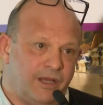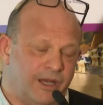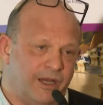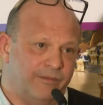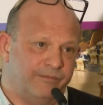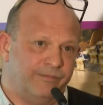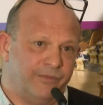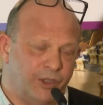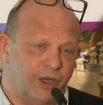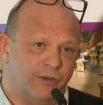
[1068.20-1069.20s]
Um,
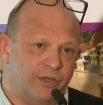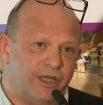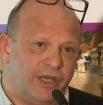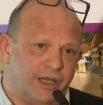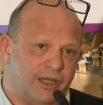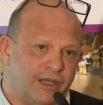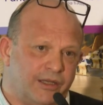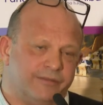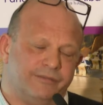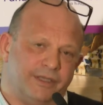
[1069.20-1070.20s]
you know, uh,
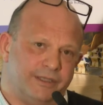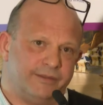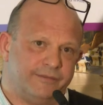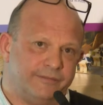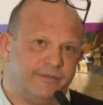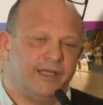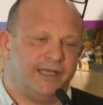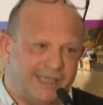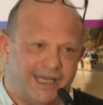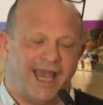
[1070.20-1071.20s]

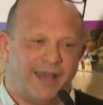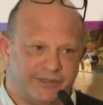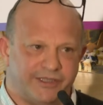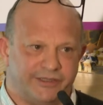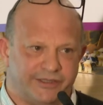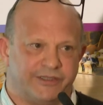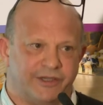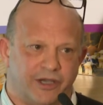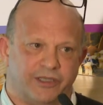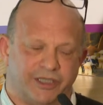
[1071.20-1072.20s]
gaps in
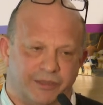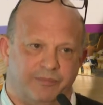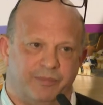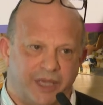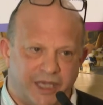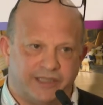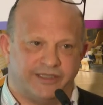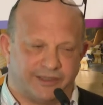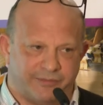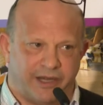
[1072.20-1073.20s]
society, big
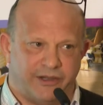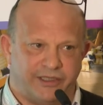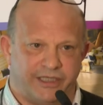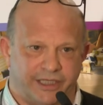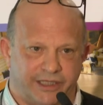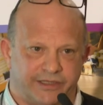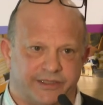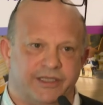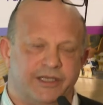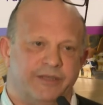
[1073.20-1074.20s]

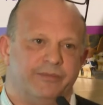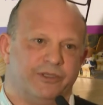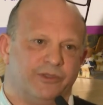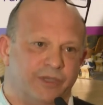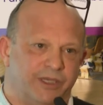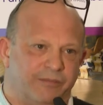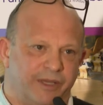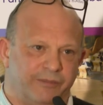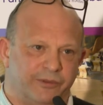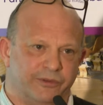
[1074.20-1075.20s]
disparities between
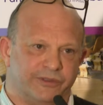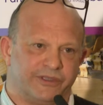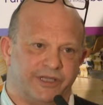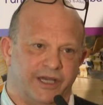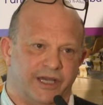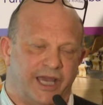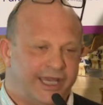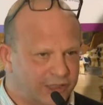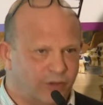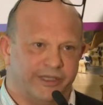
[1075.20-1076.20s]
people's uh,
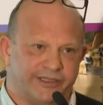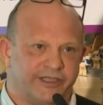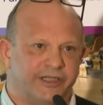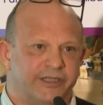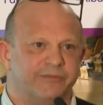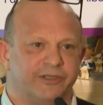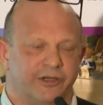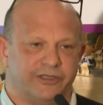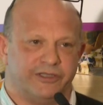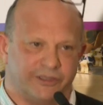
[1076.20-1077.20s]
economic
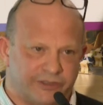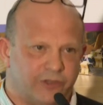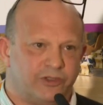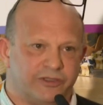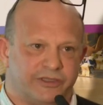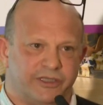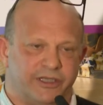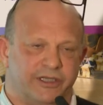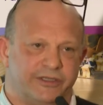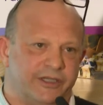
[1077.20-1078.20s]
circumstances and social
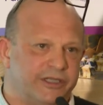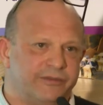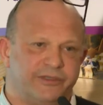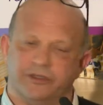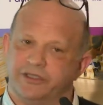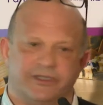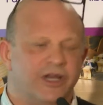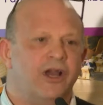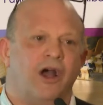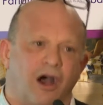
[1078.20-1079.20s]
uh, circumstances
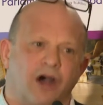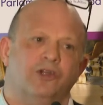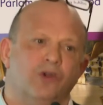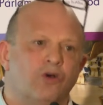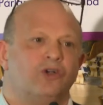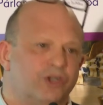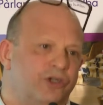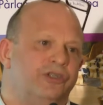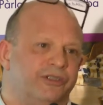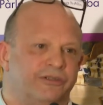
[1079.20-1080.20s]
are not good